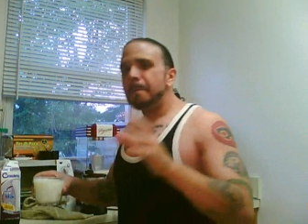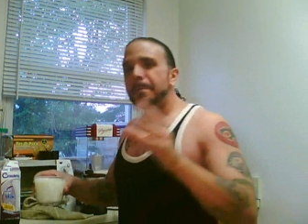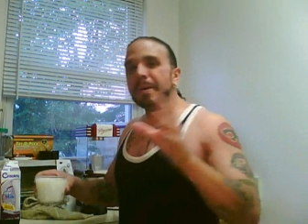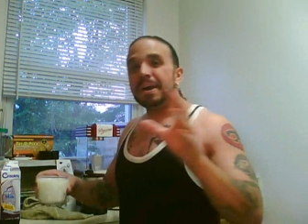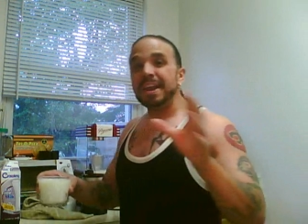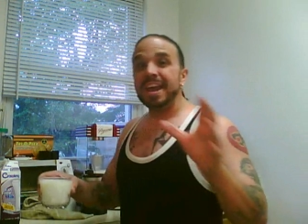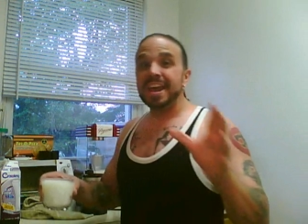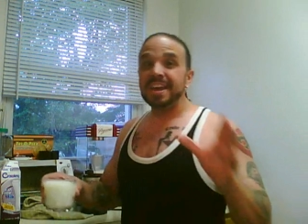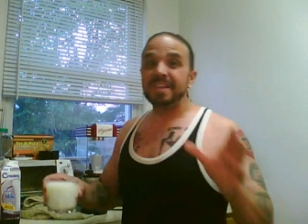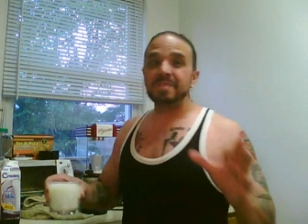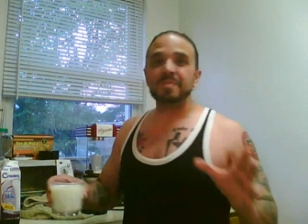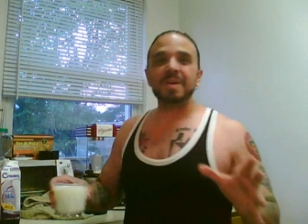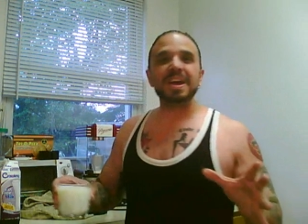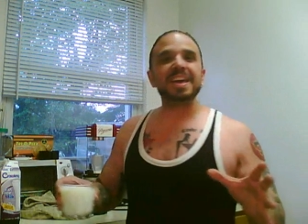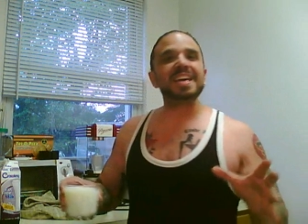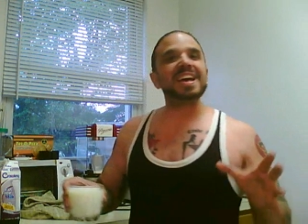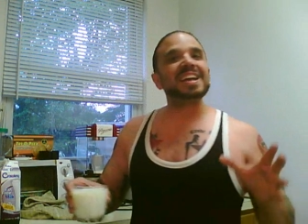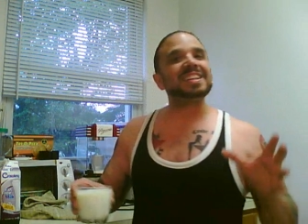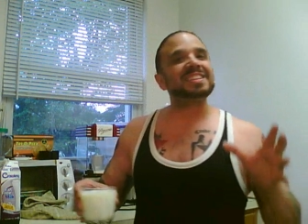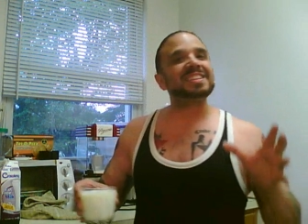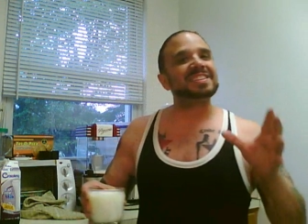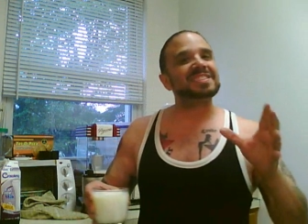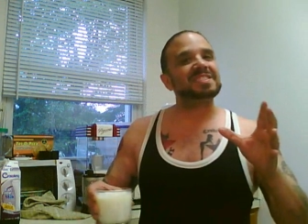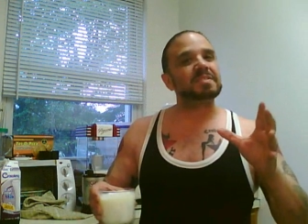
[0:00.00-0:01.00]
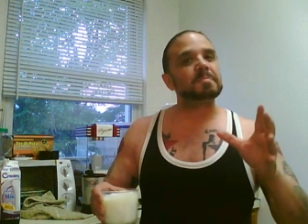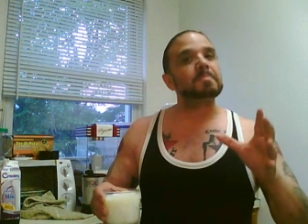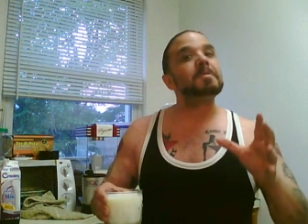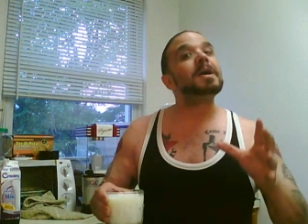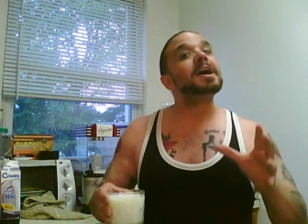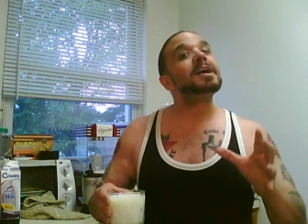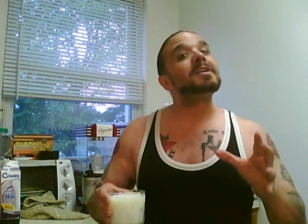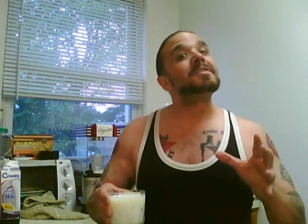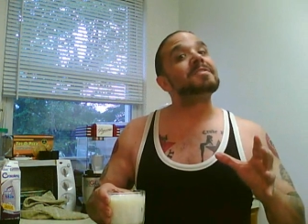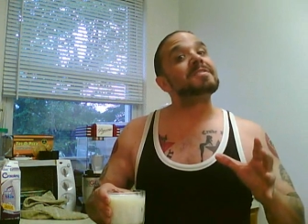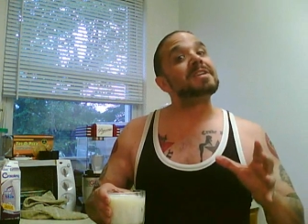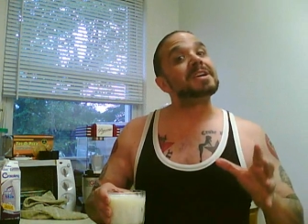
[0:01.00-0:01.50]
But anyway, that doesn't
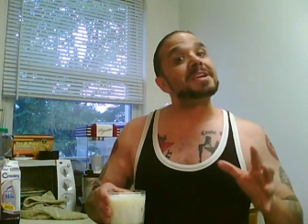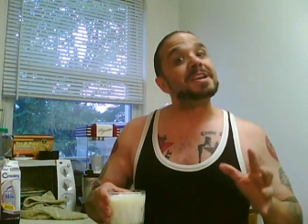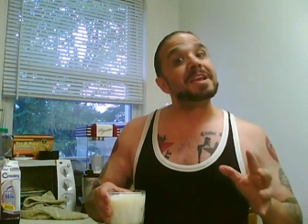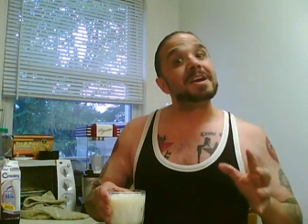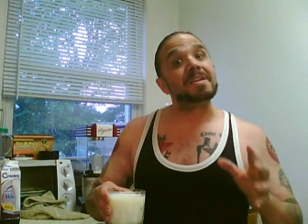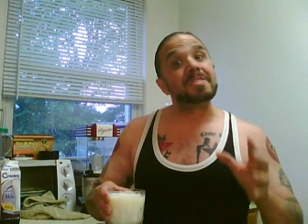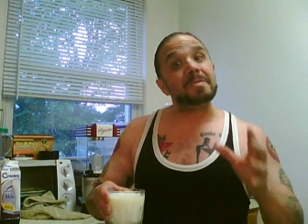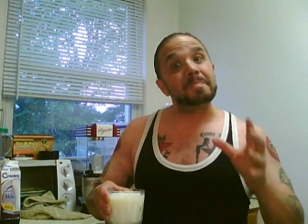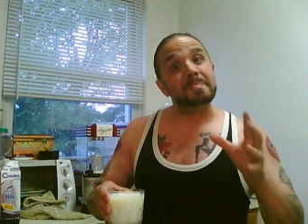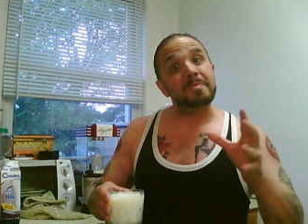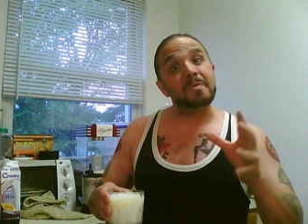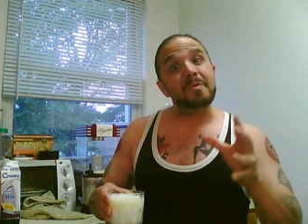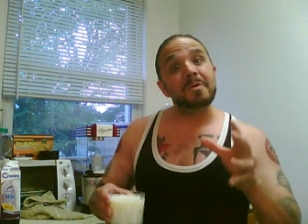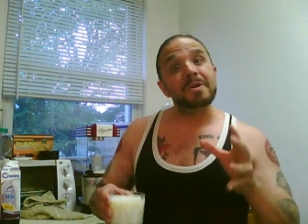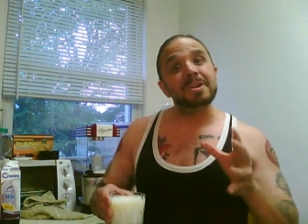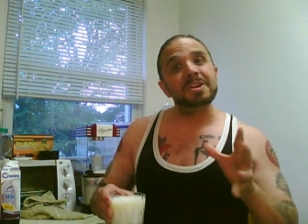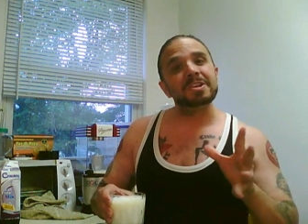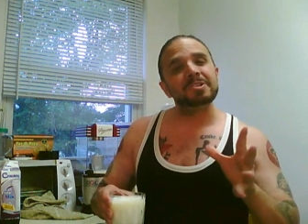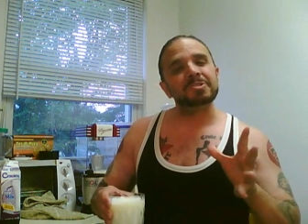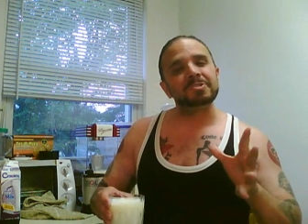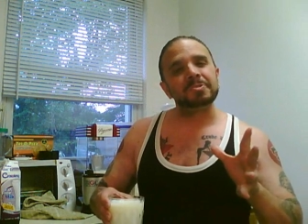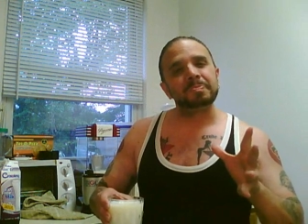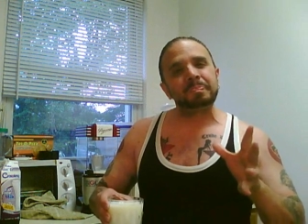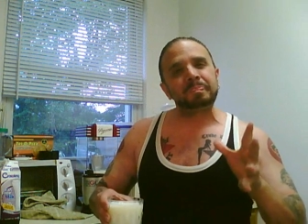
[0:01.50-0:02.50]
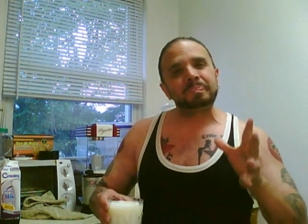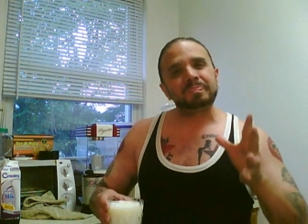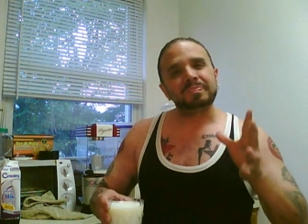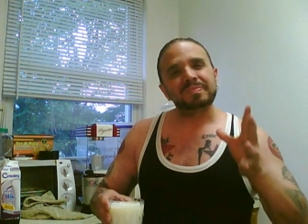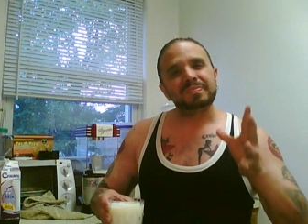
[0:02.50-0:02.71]
matter right now. The point is,